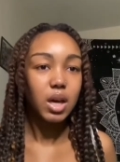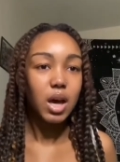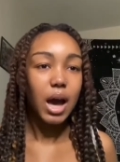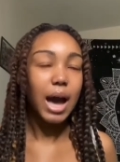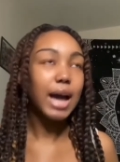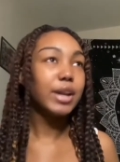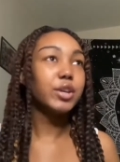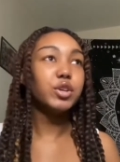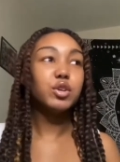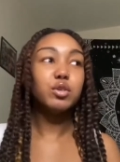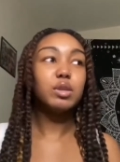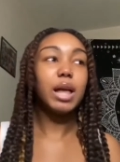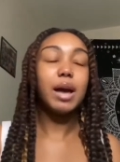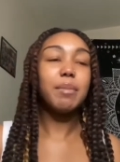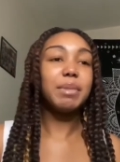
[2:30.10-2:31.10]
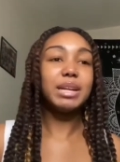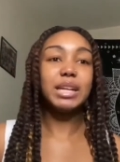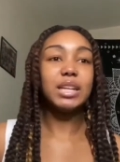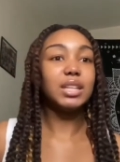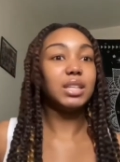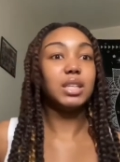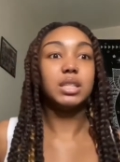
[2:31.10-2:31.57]
I knew like my dad
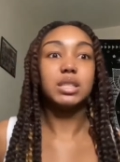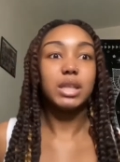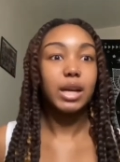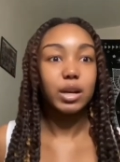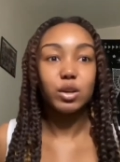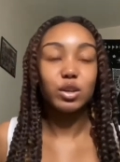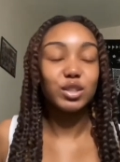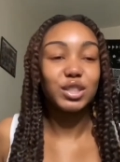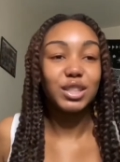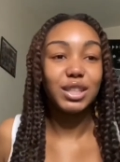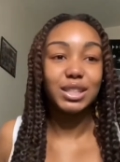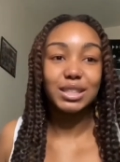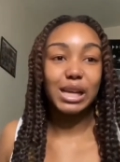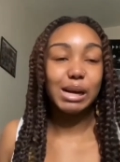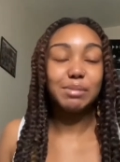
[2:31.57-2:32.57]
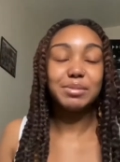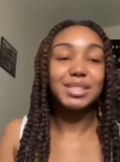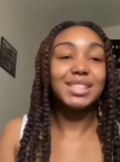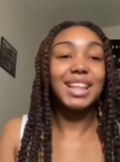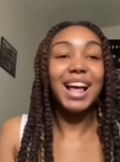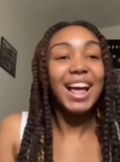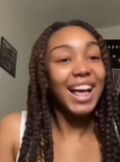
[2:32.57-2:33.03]
didn't get shot or no shit, so I'm just
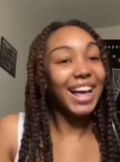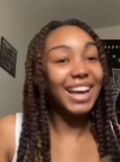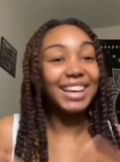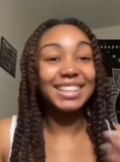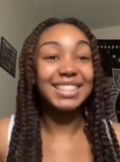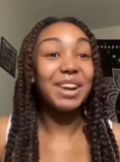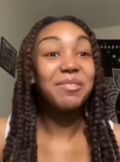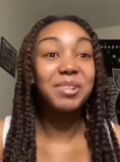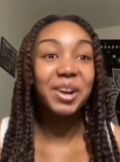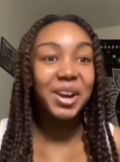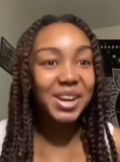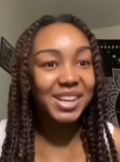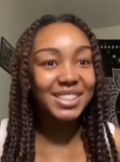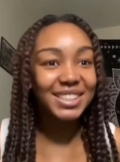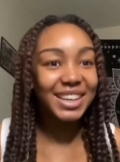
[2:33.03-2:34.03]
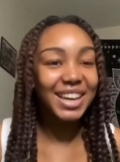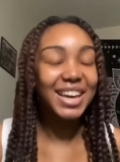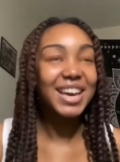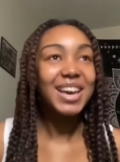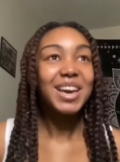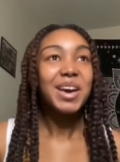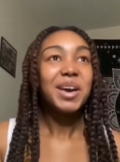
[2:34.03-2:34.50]
like, cause I would have heard that.
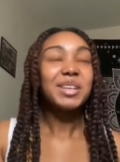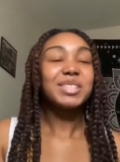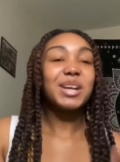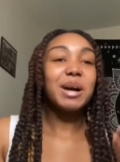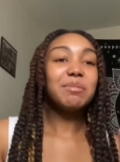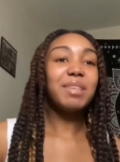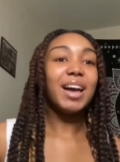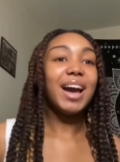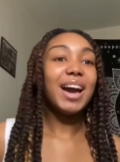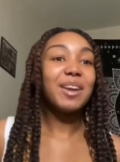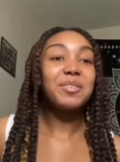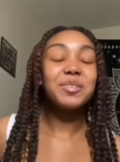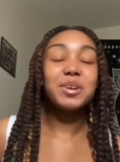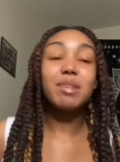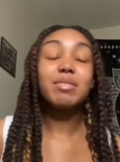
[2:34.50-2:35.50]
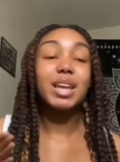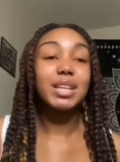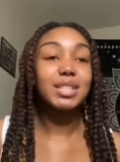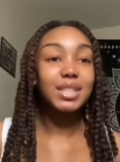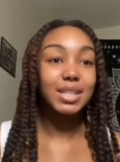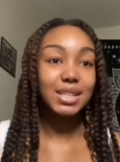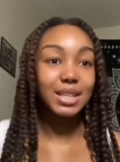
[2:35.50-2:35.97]
So I'm like, I don't know if they
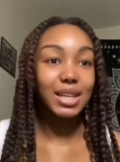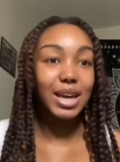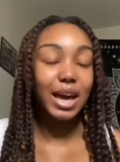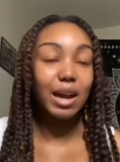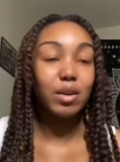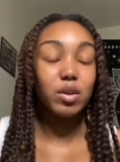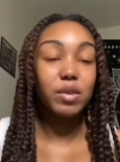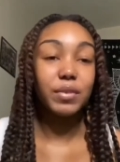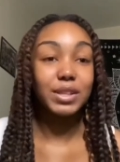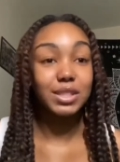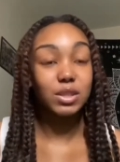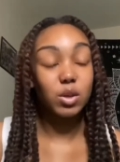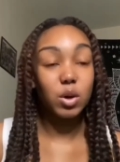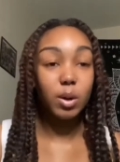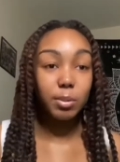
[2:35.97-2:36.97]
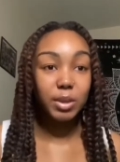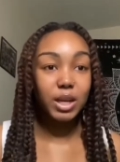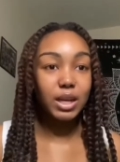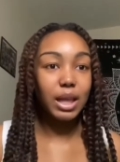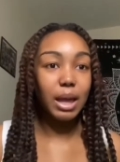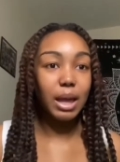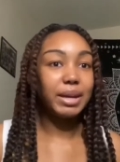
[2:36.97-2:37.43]
tussling. I don't know if I should go up there.
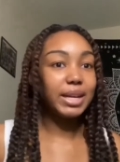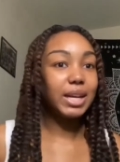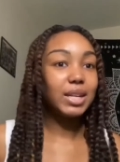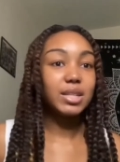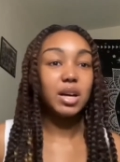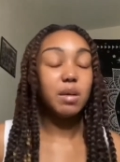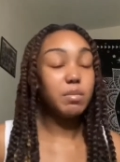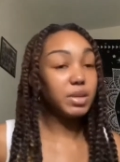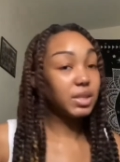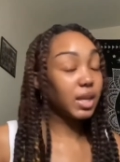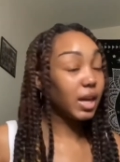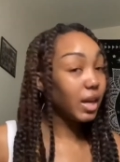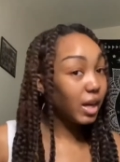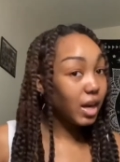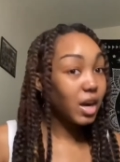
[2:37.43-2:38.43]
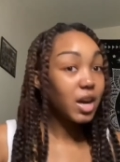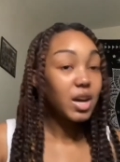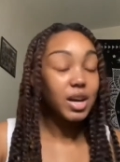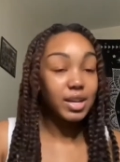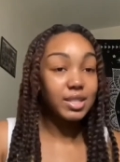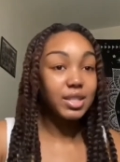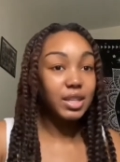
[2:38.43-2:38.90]
Like, my daddy told me stay there
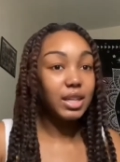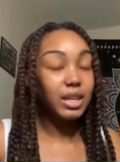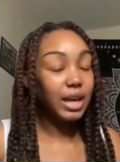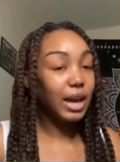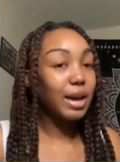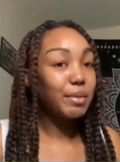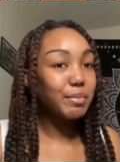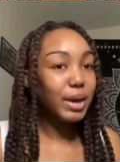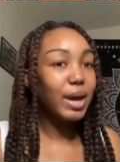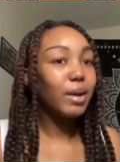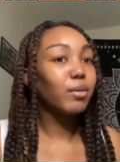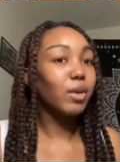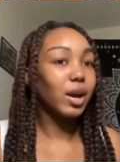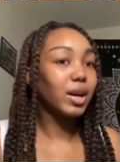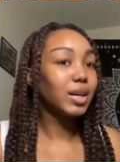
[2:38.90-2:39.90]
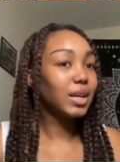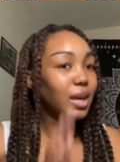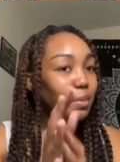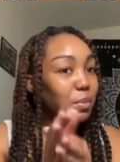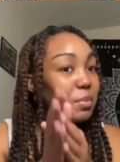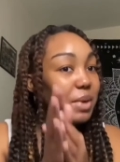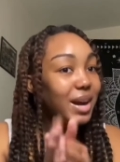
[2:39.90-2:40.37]
until he came back, right?
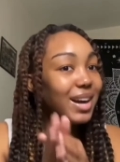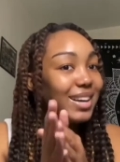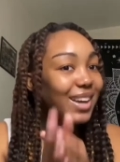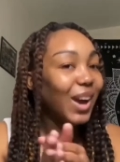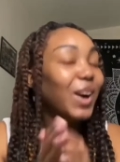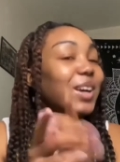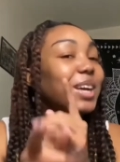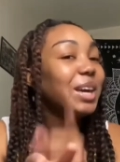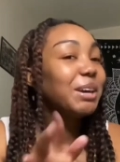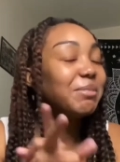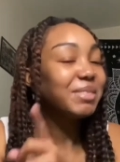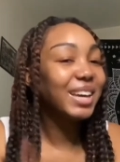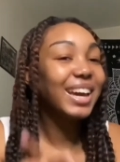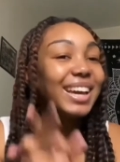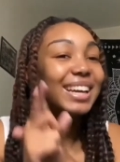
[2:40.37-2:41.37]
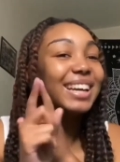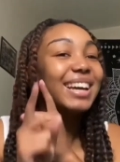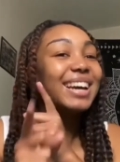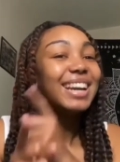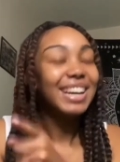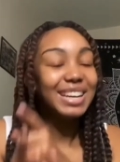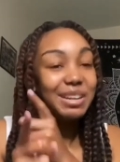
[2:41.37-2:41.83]
Keep in mind, y'all, keep that
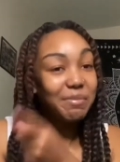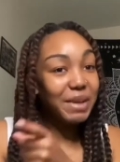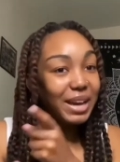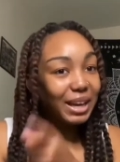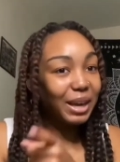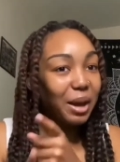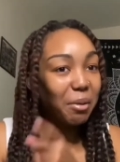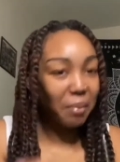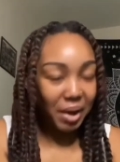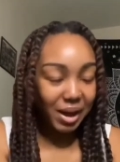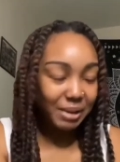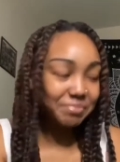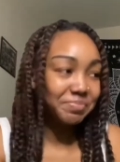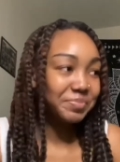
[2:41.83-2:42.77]
in the back of your mind.